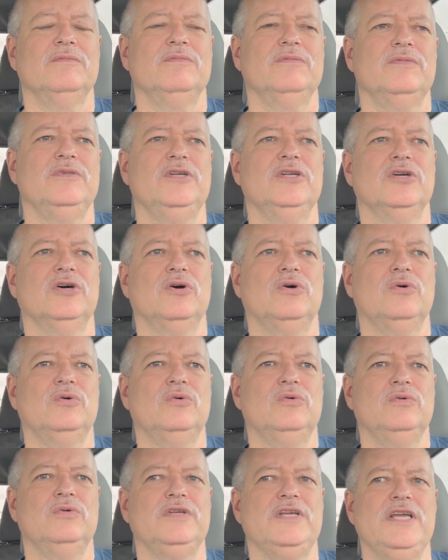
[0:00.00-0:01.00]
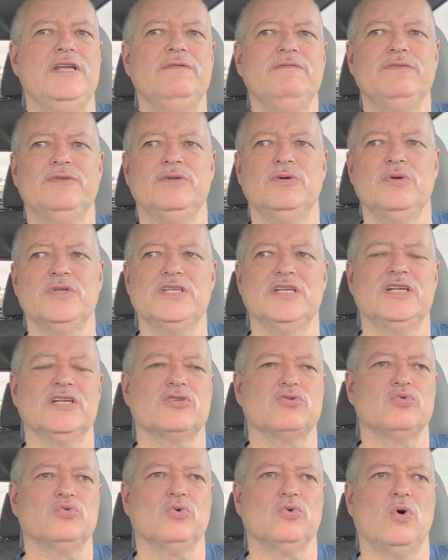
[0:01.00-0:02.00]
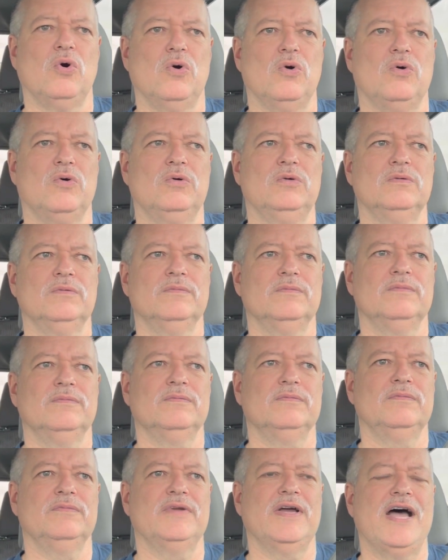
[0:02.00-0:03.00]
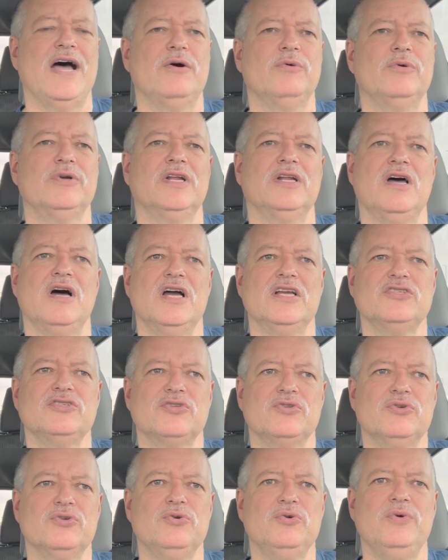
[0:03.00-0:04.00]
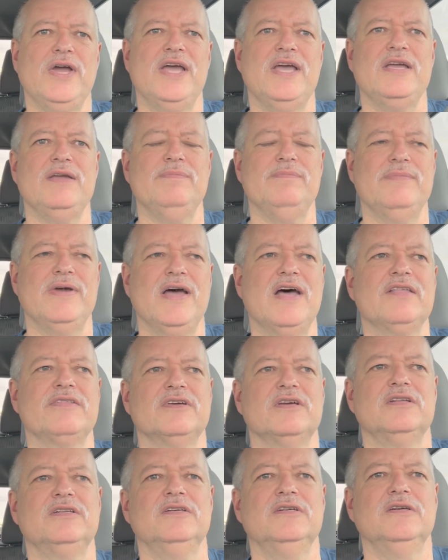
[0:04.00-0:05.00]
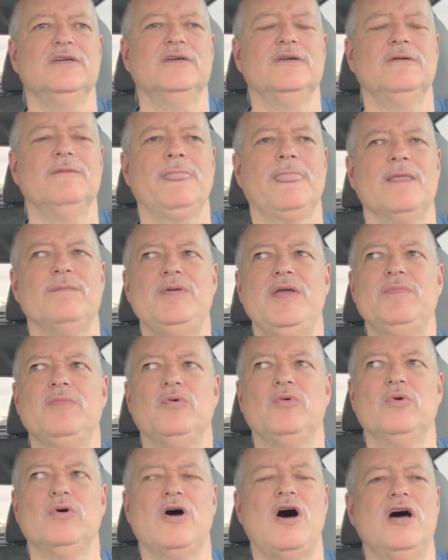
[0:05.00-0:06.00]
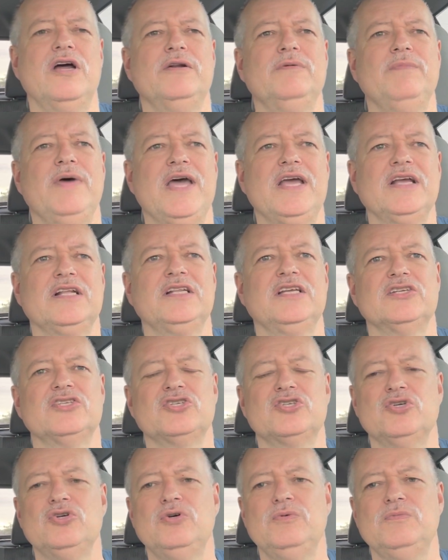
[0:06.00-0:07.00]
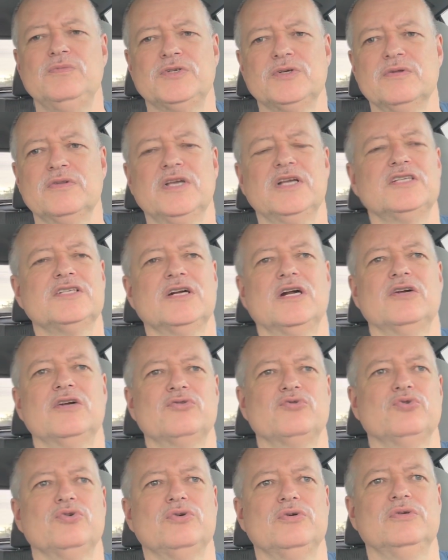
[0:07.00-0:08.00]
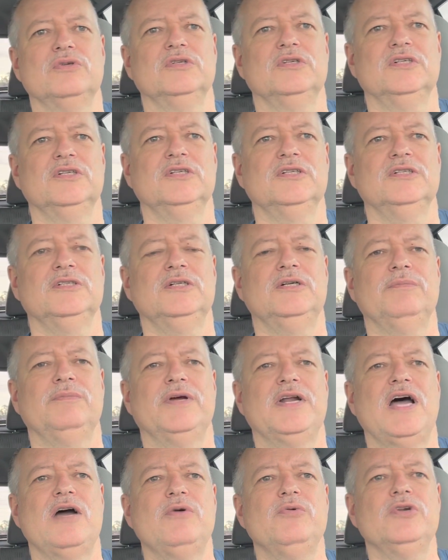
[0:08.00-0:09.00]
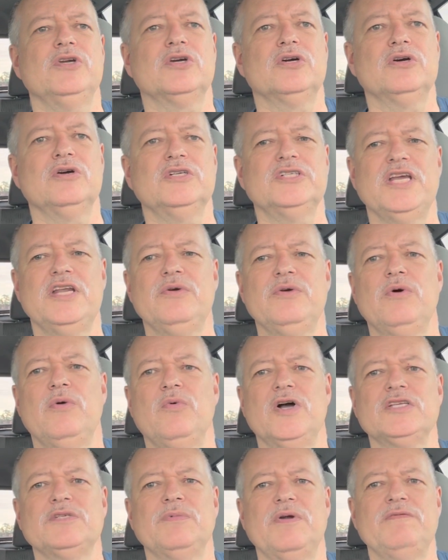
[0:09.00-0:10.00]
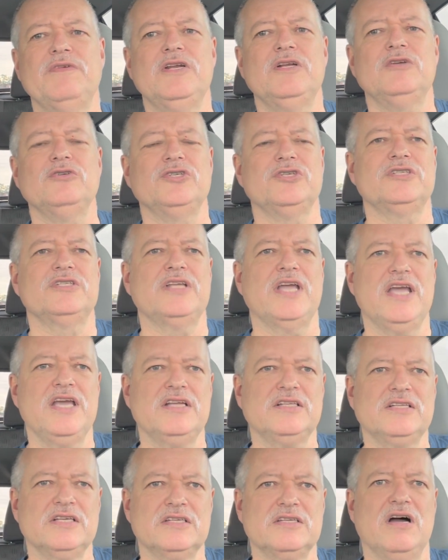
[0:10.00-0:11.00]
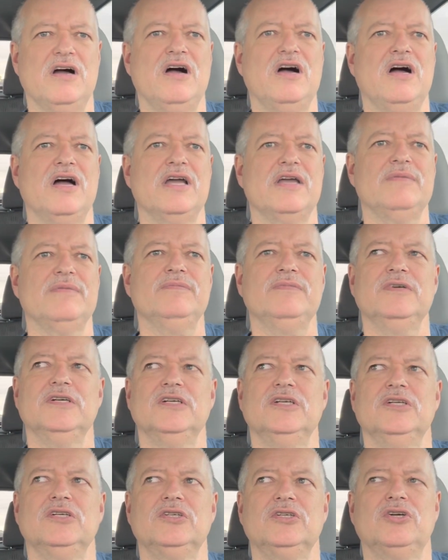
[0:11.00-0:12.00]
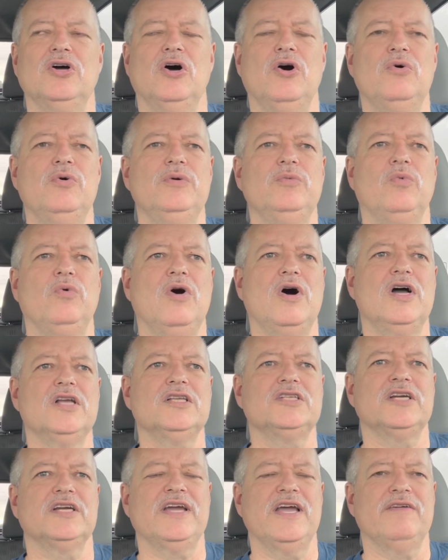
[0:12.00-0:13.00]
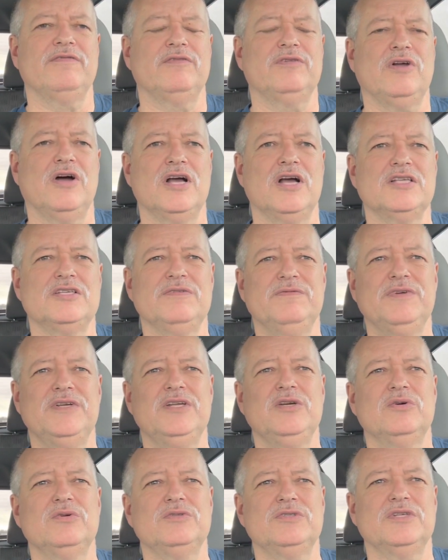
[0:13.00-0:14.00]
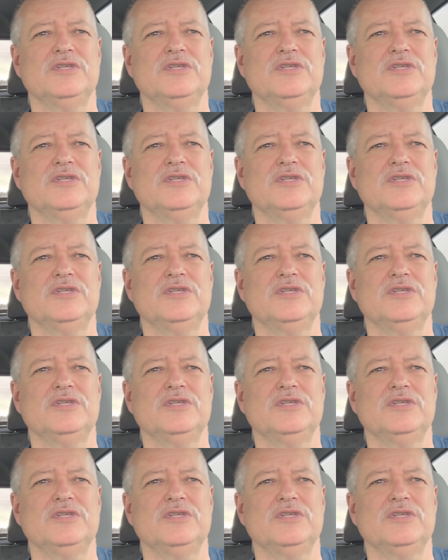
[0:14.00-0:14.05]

you know, influence and its role, how it aligns through a method, people will automatically assume certain things that aren't true. But I would encourage anyone watching my videos, just take the time, go and watch. I have lots of videos